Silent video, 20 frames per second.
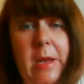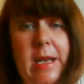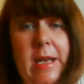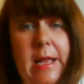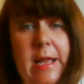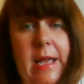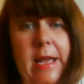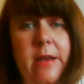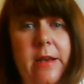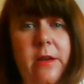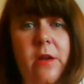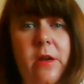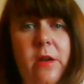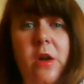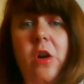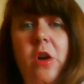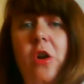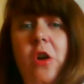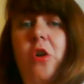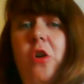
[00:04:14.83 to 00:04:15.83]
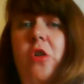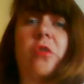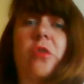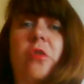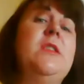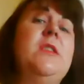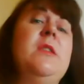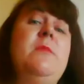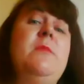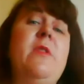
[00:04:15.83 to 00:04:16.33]
in, or
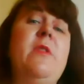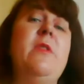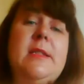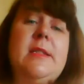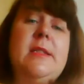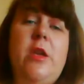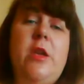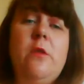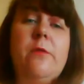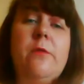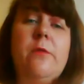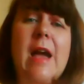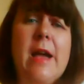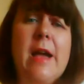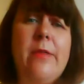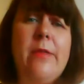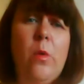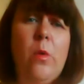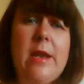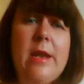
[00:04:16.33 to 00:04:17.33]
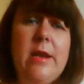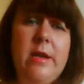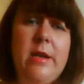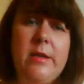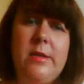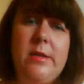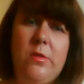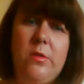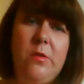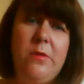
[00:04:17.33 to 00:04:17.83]
some of the you've either
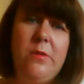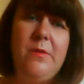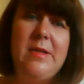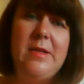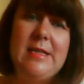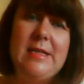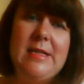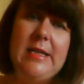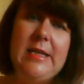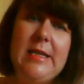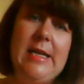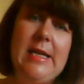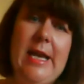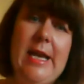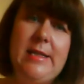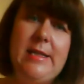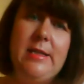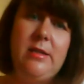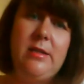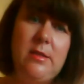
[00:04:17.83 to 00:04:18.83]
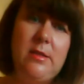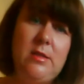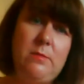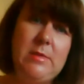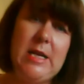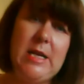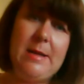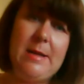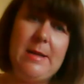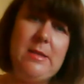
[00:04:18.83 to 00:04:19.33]
witnessed or facilitated, because
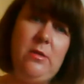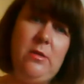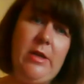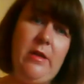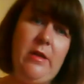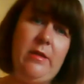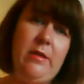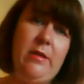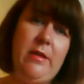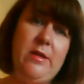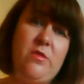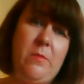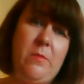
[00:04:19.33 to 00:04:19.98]
sometimes looking at things